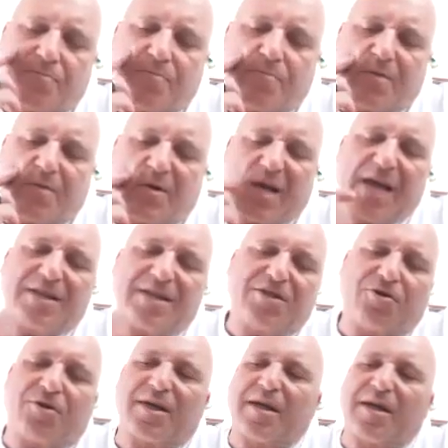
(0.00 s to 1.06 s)
Now it's
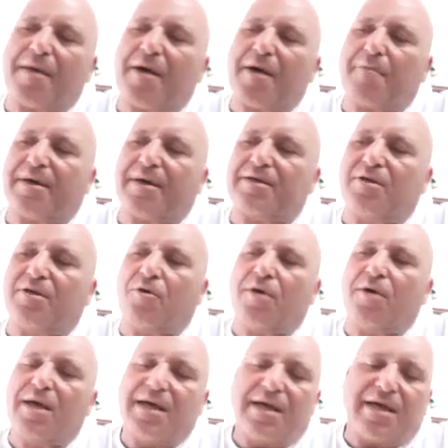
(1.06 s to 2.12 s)
starting to come out, but
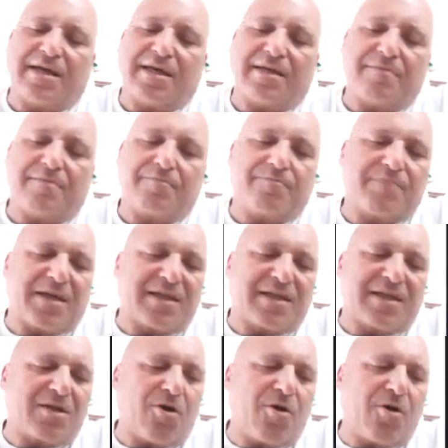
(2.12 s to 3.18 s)

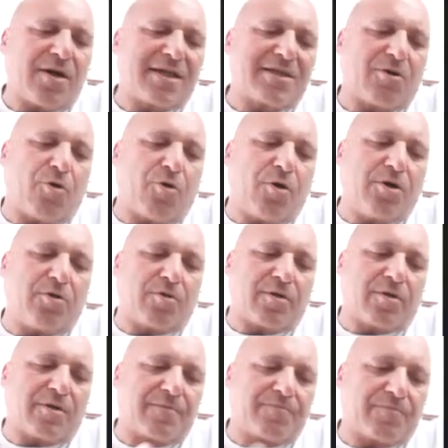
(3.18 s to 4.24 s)
as long as oil
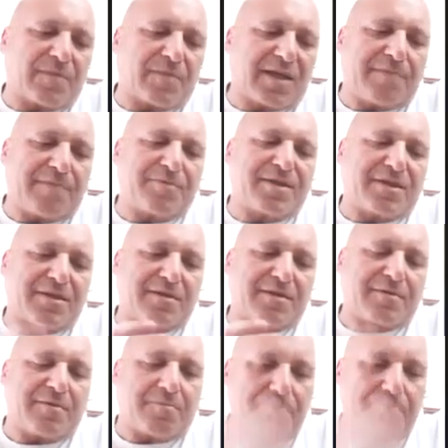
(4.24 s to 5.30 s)
keeps
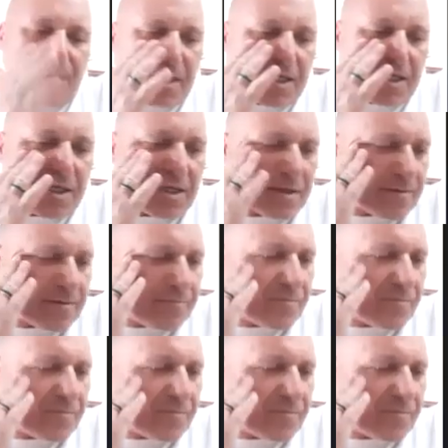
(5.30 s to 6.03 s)
being